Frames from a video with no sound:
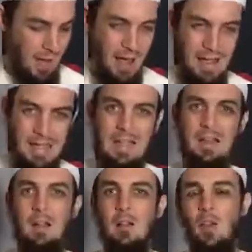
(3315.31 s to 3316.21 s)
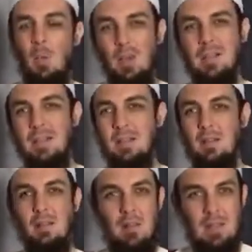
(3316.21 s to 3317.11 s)
I.e., the person,
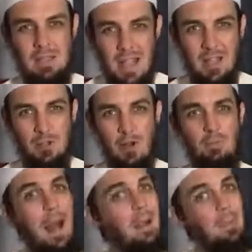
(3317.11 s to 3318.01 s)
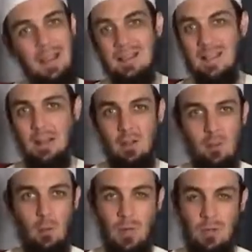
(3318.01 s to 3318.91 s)
the danger of backbiting,
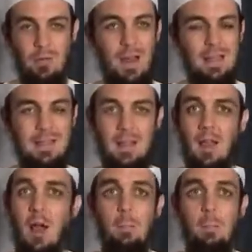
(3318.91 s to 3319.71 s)
you know, when you're fasting.